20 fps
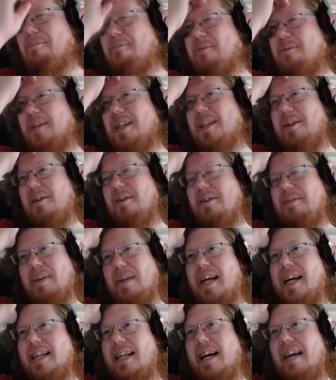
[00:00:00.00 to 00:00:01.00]
really curious about.
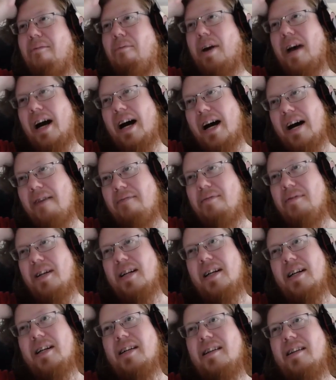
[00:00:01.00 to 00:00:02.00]
It. And then we have
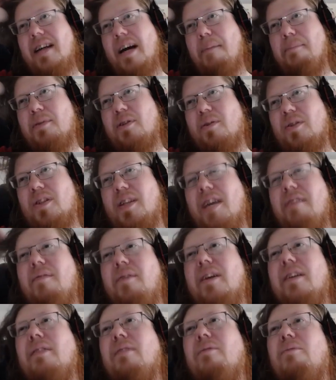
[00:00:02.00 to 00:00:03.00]
episode
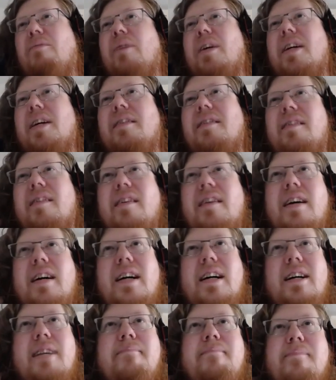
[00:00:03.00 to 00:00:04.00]
seven with
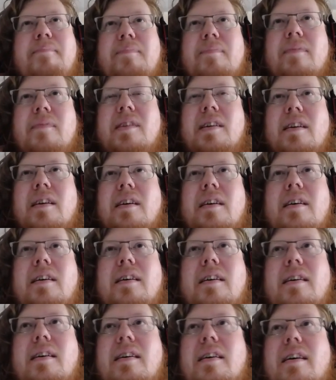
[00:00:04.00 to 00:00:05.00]
uh,
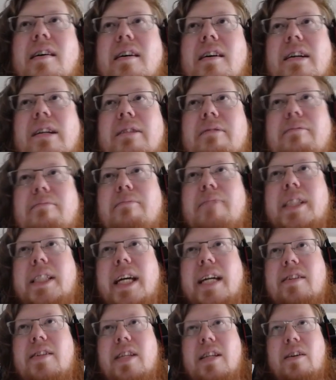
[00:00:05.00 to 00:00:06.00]
uh we
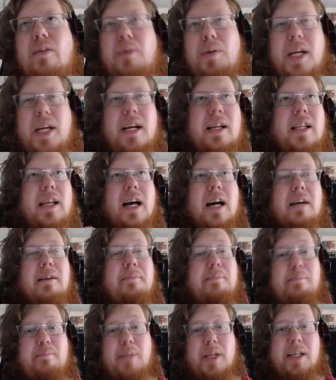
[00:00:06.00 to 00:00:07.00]
get to see Cornelia
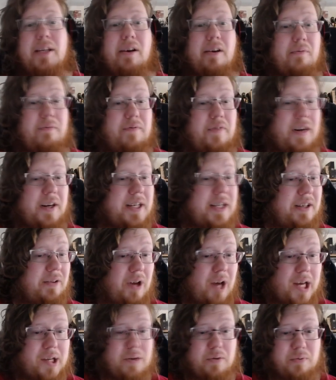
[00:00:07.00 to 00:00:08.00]
being fucking
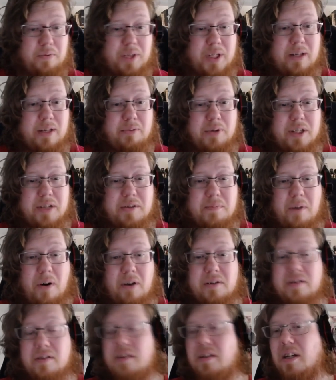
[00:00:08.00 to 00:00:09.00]
actually really really
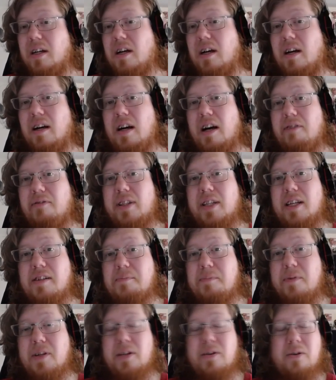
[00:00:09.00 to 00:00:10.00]
smart. I think that is
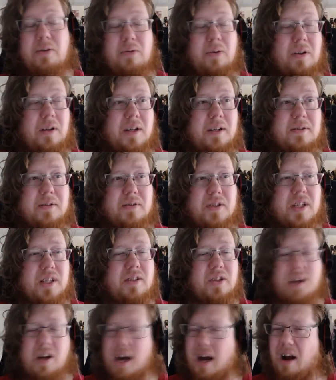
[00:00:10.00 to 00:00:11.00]
pretty cool. See
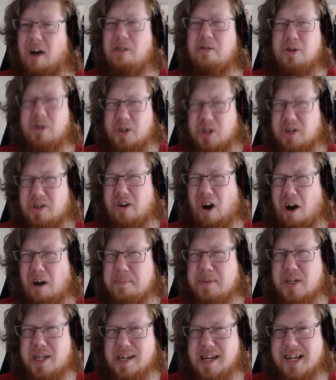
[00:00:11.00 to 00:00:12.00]
how
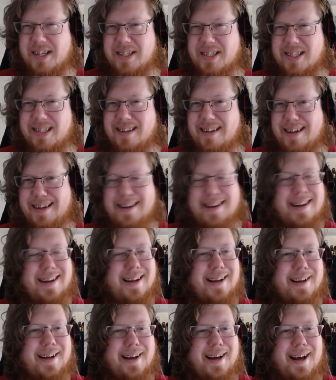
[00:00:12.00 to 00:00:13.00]
sharp she is,
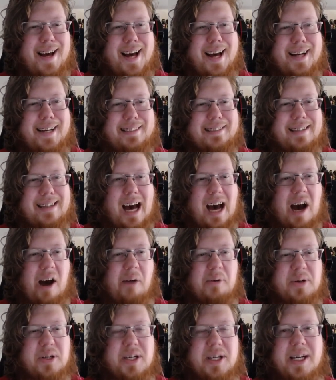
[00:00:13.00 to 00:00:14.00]
and
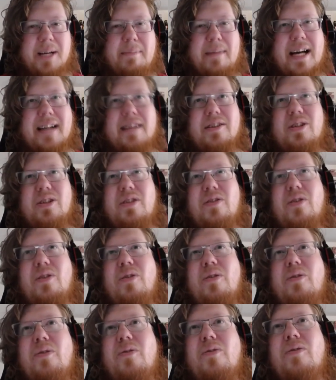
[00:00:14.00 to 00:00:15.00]
how she managed
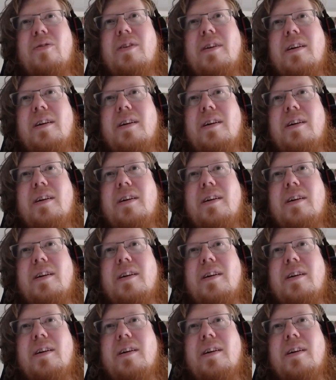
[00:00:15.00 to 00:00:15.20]
to